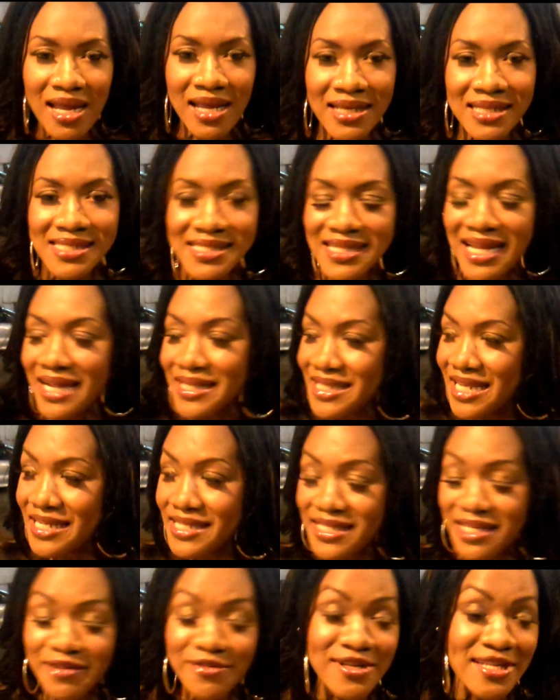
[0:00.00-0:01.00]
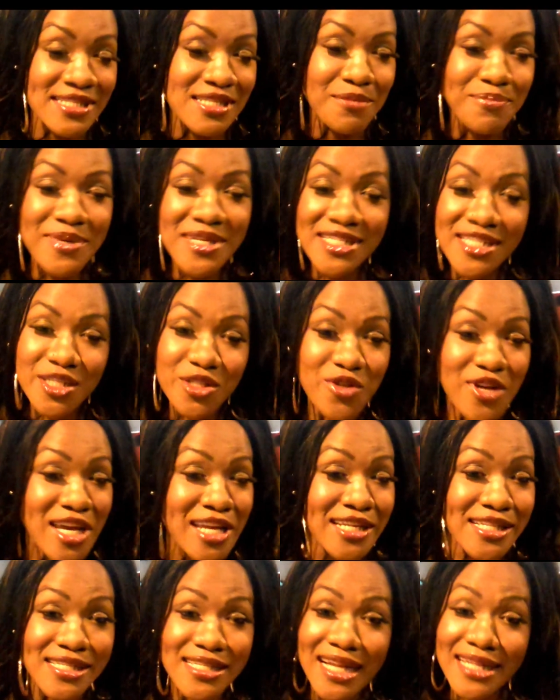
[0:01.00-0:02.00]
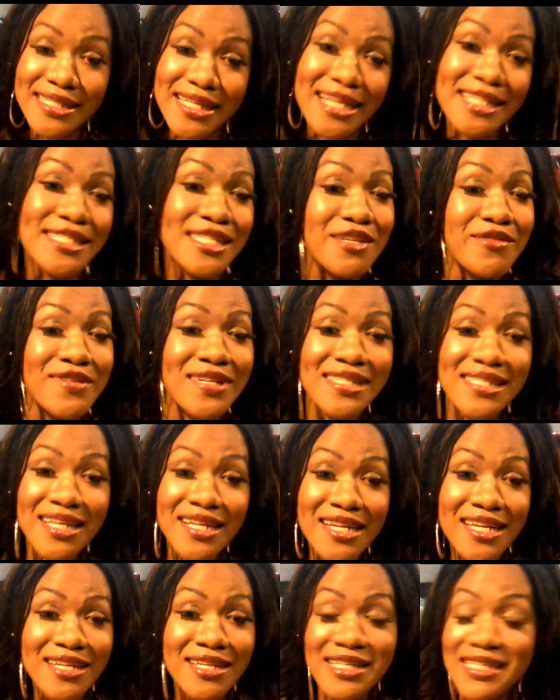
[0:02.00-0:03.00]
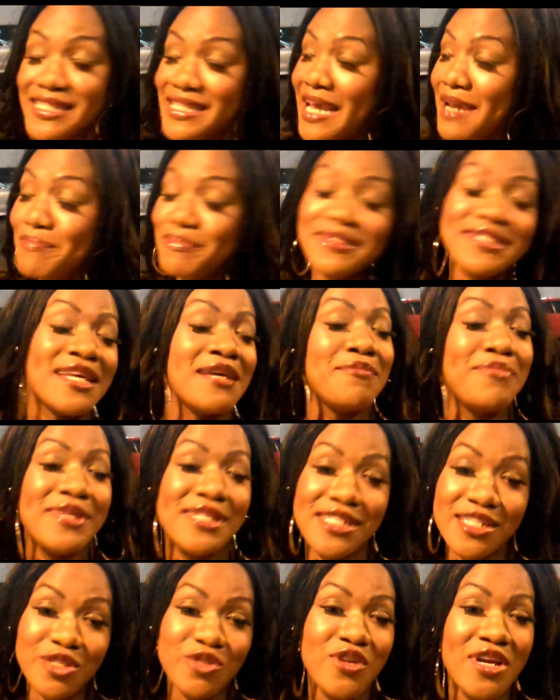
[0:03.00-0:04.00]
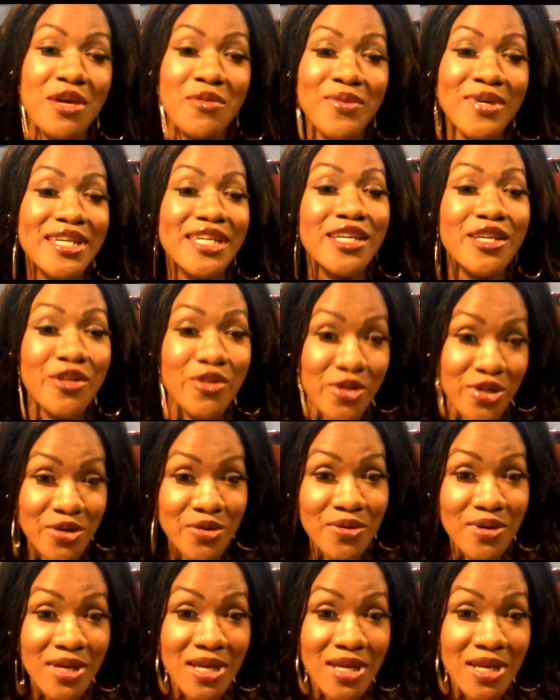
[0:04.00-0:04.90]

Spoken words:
It's not that serious. A piece of trade is not that serious, honey, because that same piece of trade will kill you.